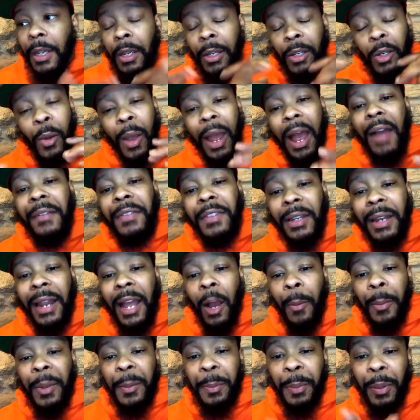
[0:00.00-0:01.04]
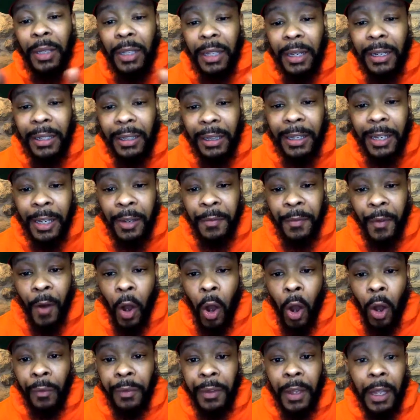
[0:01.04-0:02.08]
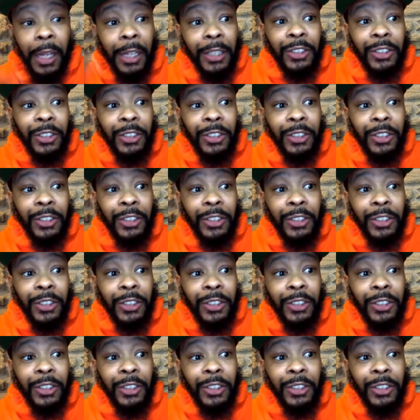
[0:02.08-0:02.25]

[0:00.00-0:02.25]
you have to now be politically involved